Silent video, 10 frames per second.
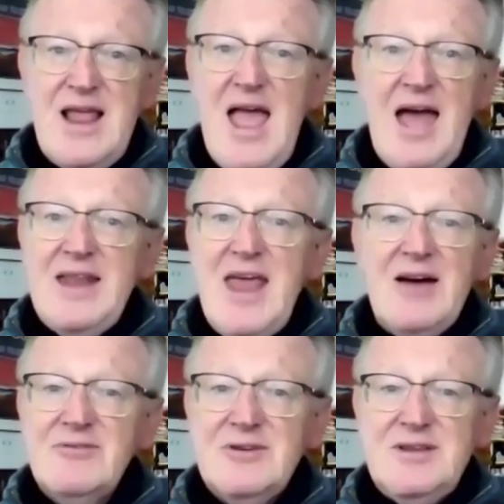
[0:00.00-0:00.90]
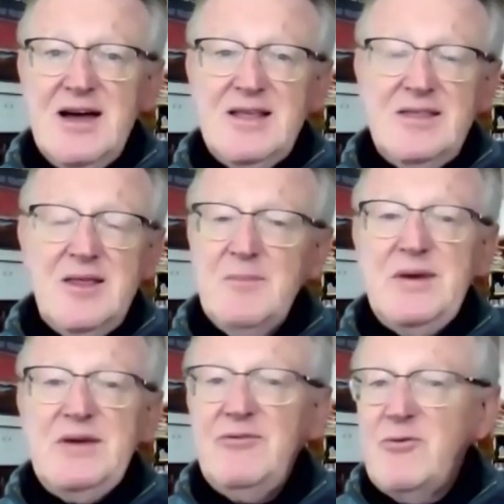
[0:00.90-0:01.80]
had ever done
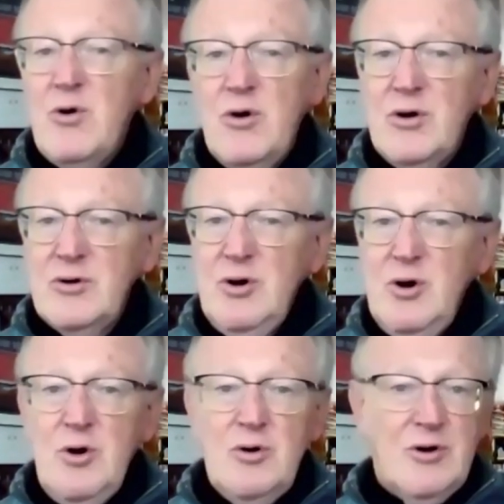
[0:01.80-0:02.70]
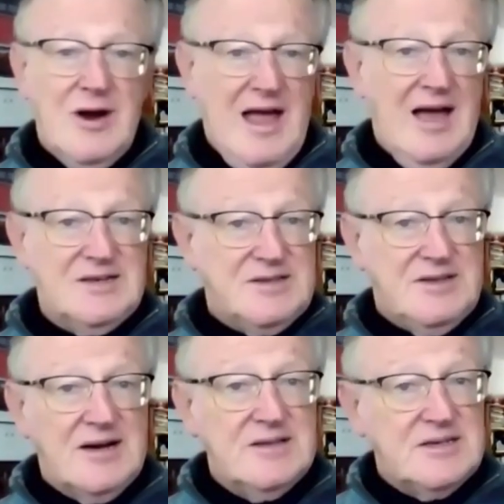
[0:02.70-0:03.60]
before or has
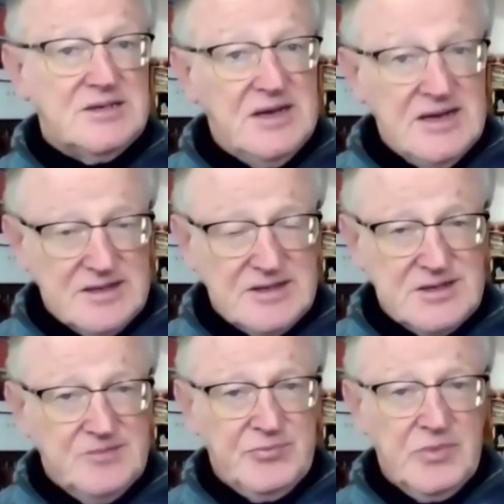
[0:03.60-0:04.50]
done since,